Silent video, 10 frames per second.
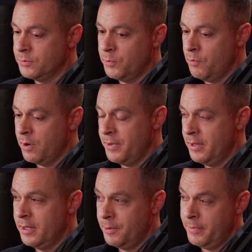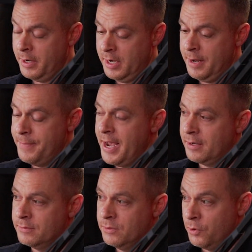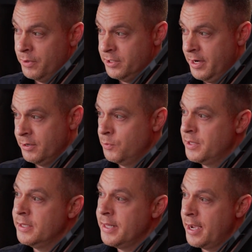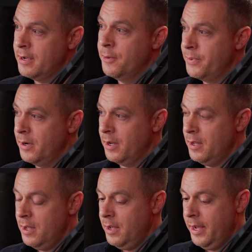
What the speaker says: is we want to be the number one impact loan originators within that company.